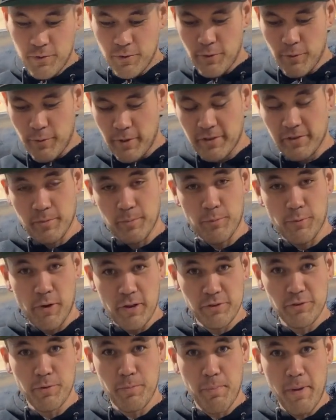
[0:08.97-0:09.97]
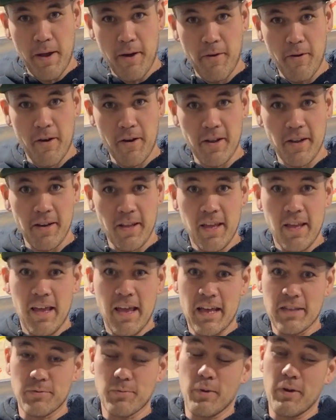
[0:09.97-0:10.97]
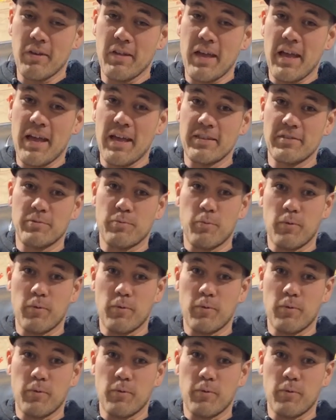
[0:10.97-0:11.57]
doing some rust repair on it, as well as